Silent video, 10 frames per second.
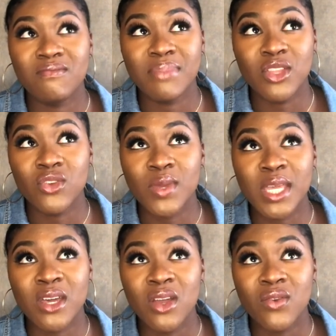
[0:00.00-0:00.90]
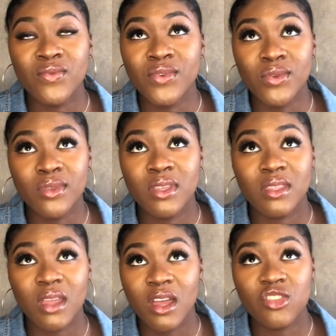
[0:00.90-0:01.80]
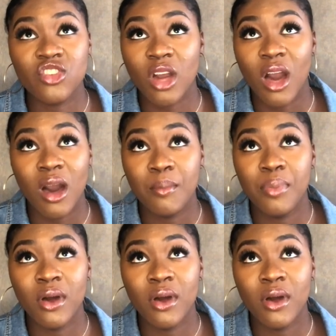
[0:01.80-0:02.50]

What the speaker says: be doing root touch up